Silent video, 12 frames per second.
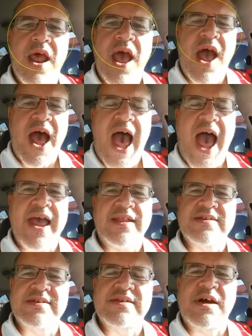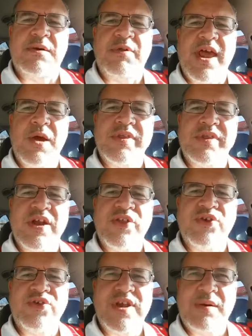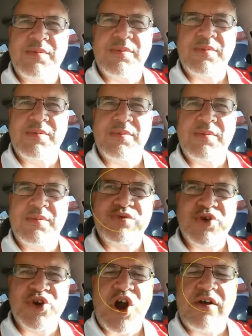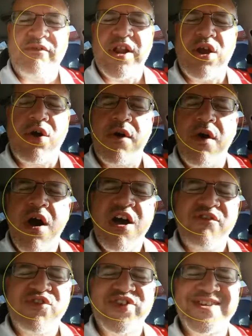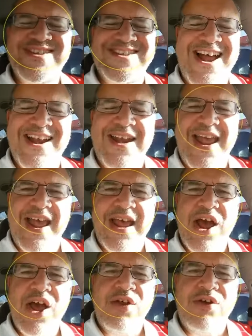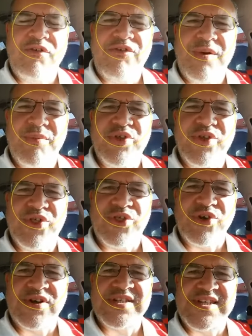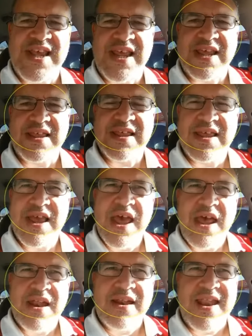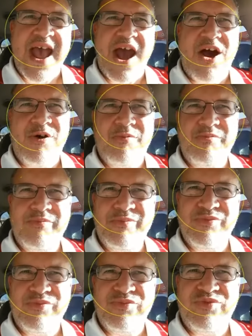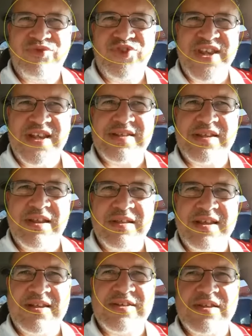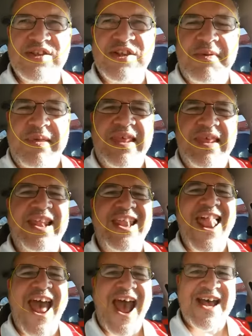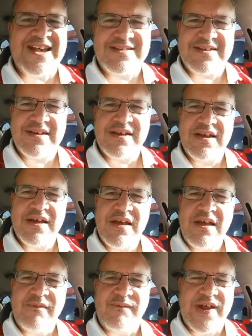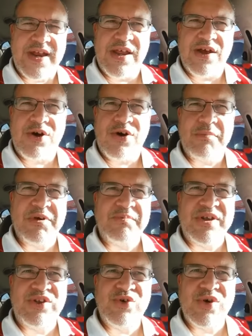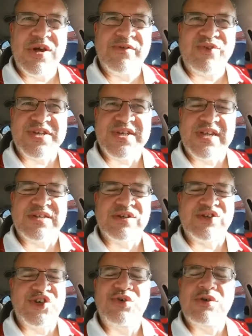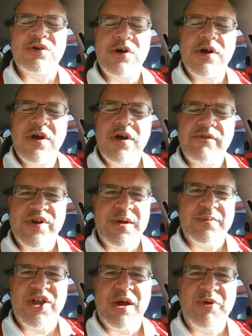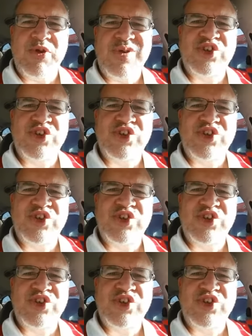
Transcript: Hi, this is Double A with another Supercard video for Sunday, November the 13th. Now, season this is going to be the last video I'm going to be doing for season 2 for WWE Supercard.